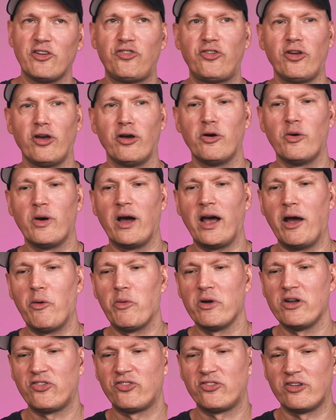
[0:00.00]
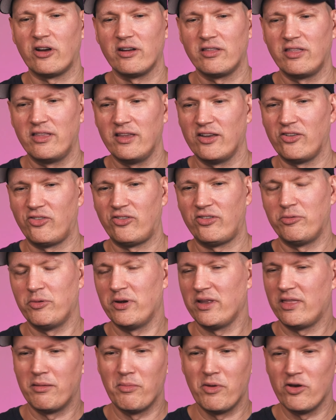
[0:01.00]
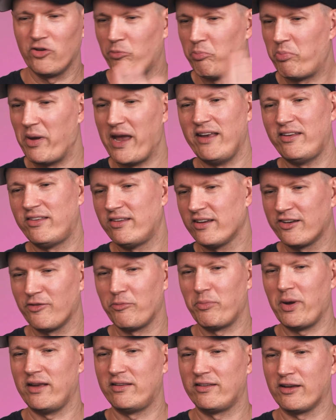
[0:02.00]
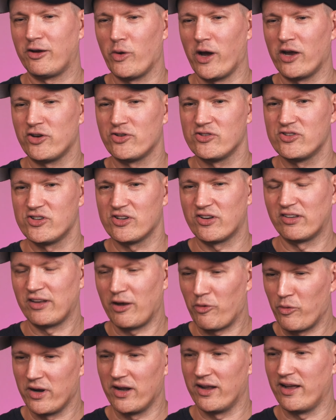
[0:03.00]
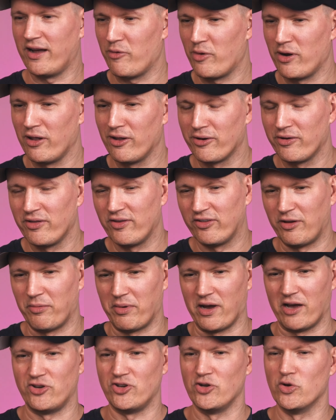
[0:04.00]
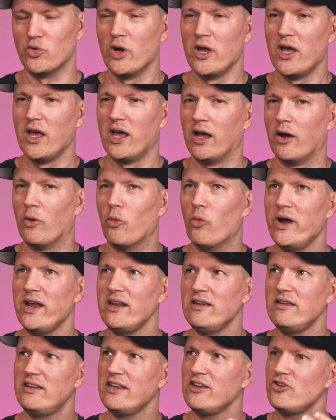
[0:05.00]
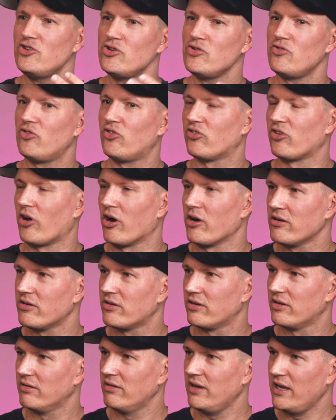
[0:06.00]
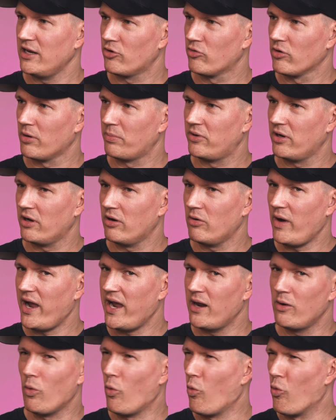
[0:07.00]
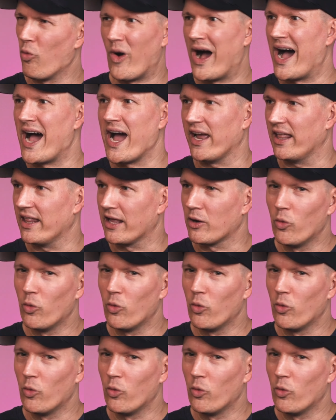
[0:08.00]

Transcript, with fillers: so I want to start this with the most basic of basic questions, just because I want to I want to learn this about you. When did you start in crypto, and why? Like,